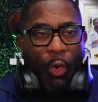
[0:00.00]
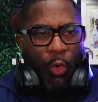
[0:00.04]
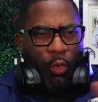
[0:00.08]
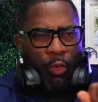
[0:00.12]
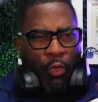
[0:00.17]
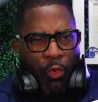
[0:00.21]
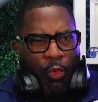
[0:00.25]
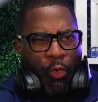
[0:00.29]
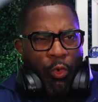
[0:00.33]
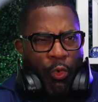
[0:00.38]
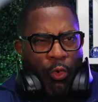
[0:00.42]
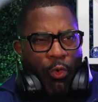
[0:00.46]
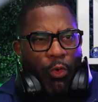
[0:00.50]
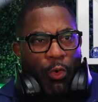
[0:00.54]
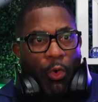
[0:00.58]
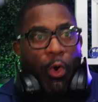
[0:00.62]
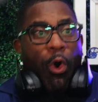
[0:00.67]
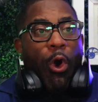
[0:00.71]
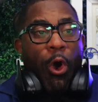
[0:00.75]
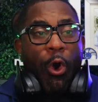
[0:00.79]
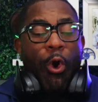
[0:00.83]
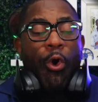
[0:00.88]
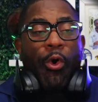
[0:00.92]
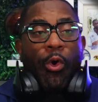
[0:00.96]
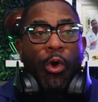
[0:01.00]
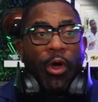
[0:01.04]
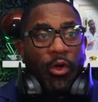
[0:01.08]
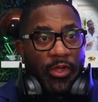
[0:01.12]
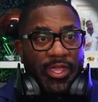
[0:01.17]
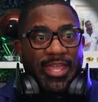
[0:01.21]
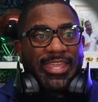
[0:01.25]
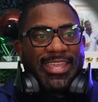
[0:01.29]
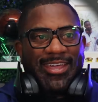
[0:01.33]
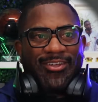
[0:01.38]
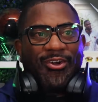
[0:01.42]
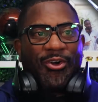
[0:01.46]
Oh,
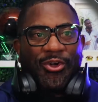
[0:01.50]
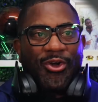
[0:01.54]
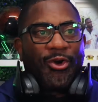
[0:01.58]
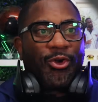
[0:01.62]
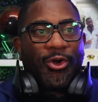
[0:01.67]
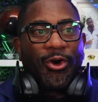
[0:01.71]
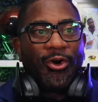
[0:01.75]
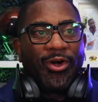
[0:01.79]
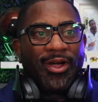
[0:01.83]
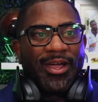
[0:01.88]
okay, go.